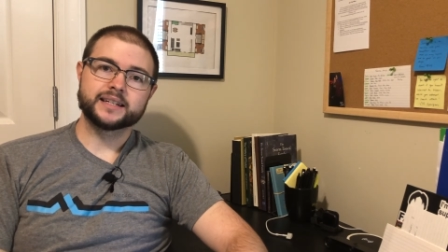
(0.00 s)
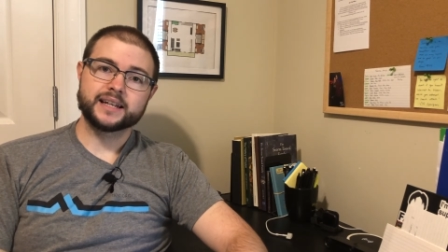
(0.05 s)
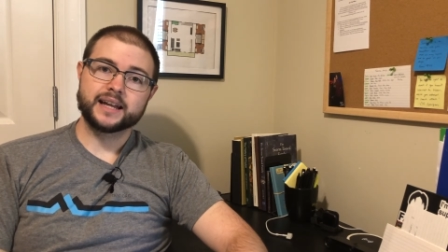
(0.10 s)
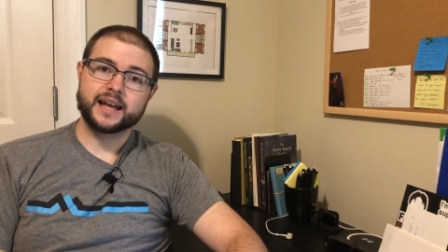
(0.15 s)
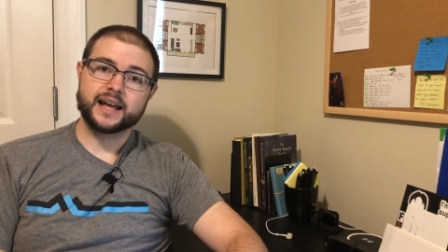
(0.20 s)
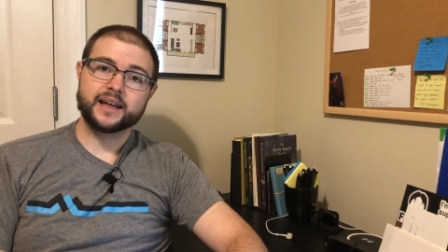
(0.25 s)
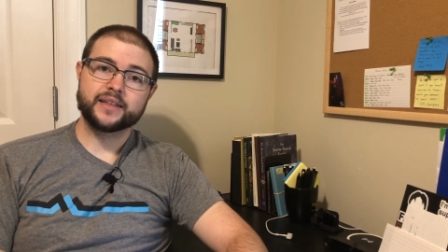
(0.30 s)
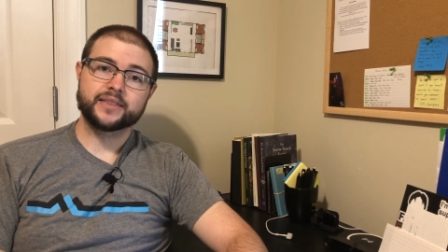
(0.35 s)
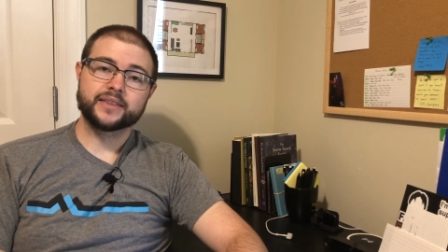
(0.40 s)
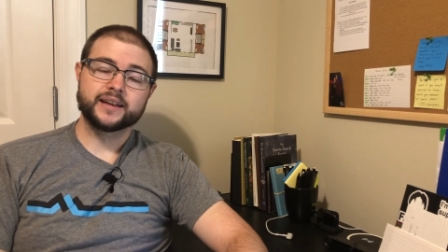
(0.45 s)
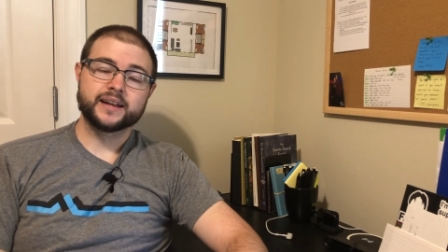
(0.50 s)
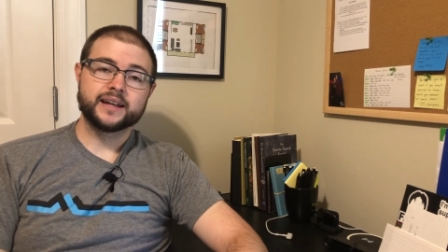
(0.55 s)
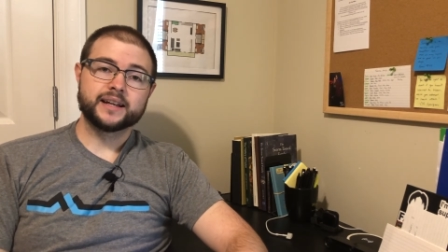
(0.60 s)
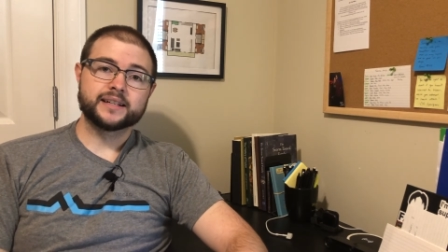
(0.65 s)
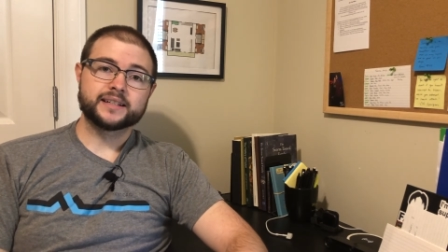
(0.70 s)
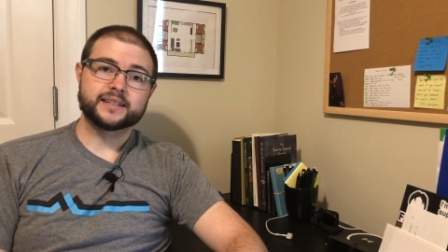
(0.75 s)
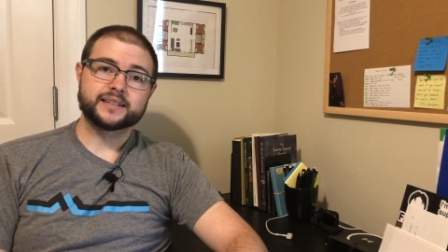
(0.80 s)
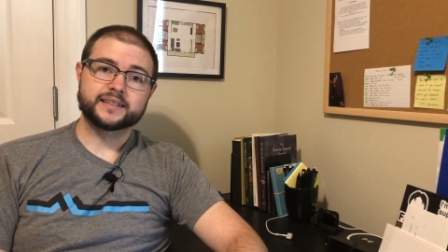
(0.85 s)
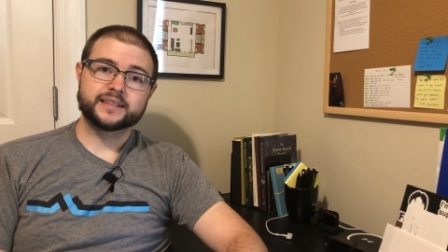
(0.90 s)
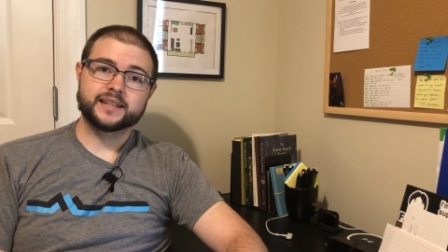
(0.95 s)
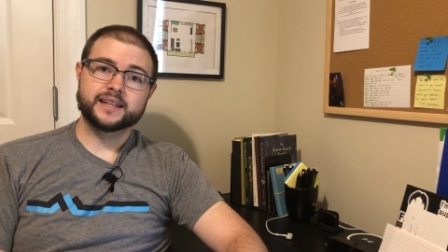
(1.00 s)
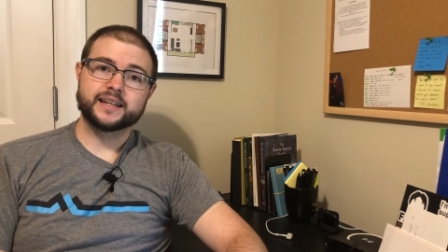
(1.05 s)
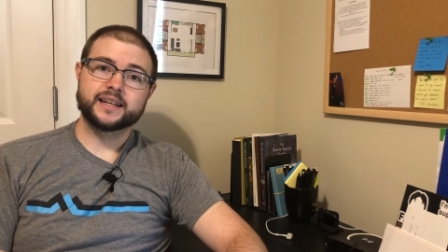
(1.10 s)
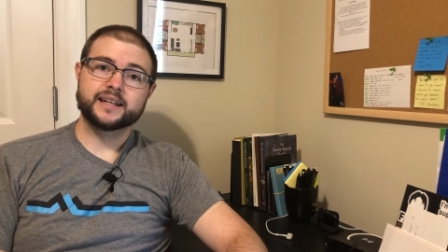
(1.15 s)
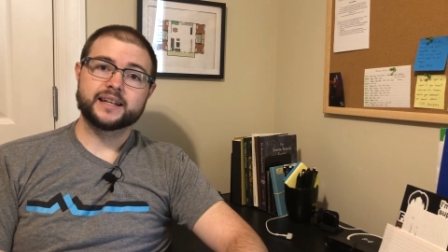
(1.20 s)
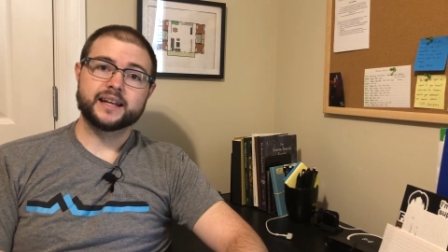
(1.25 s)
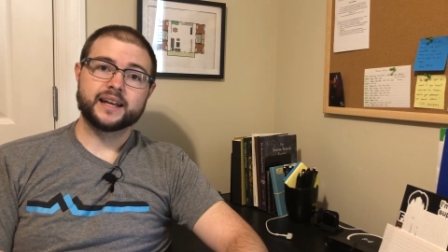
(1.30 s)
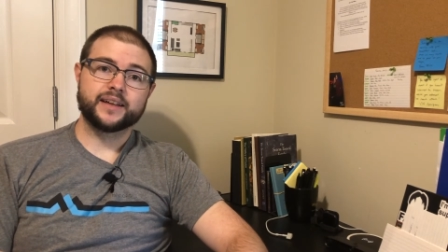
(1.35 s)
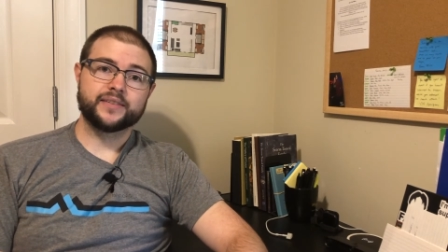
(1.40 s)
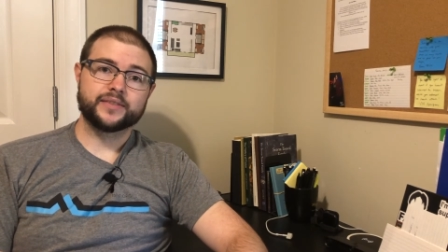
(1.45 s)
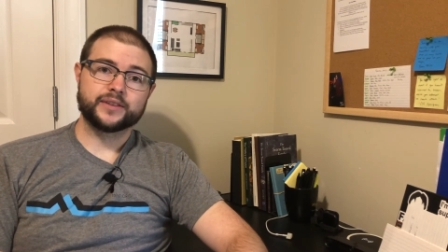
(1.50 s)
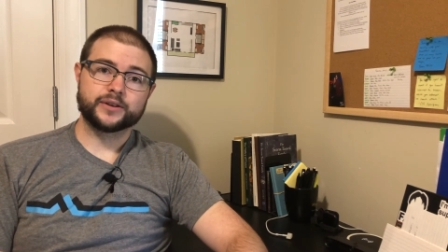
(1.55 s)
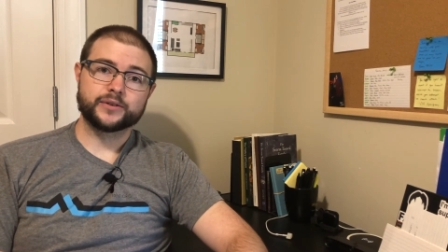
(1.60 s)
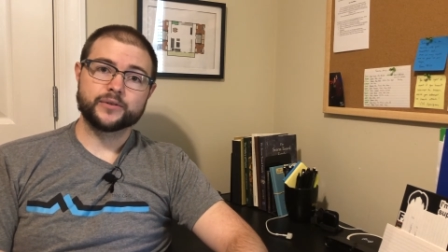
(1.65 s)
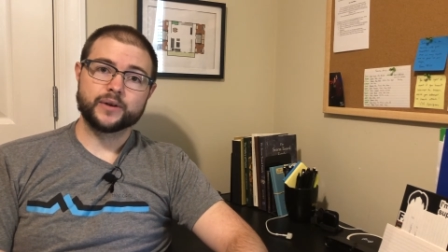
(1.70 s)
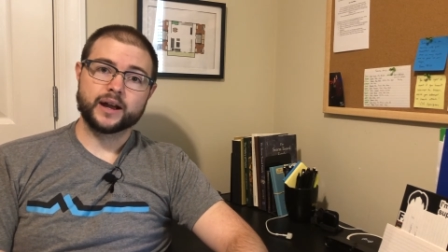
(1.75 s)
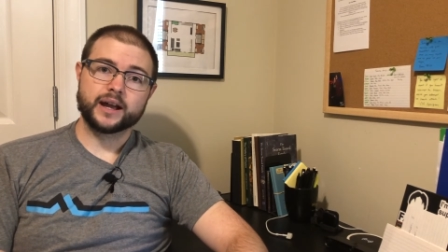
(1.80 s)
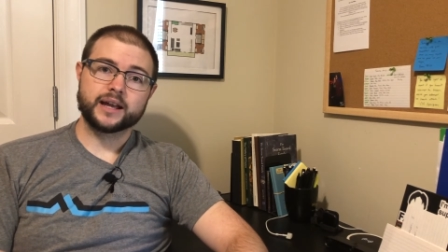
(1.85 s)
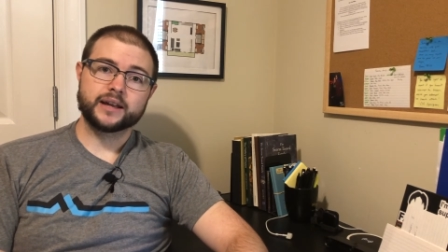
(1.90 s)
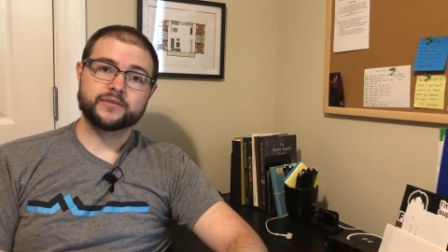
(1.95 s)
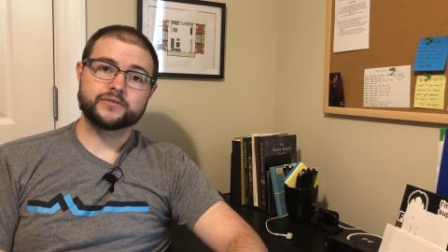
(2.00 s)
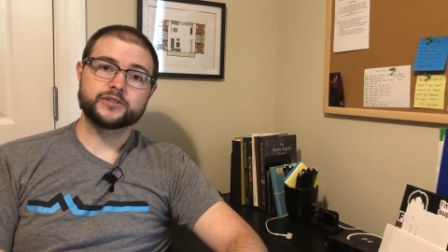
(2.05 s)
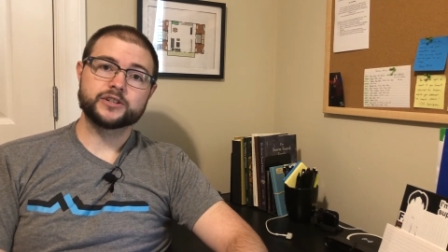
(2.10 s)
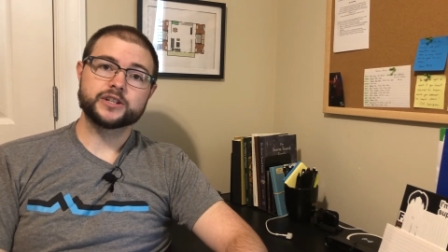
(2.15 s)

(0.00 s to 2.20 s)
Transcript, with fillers: death, sin, and the grave.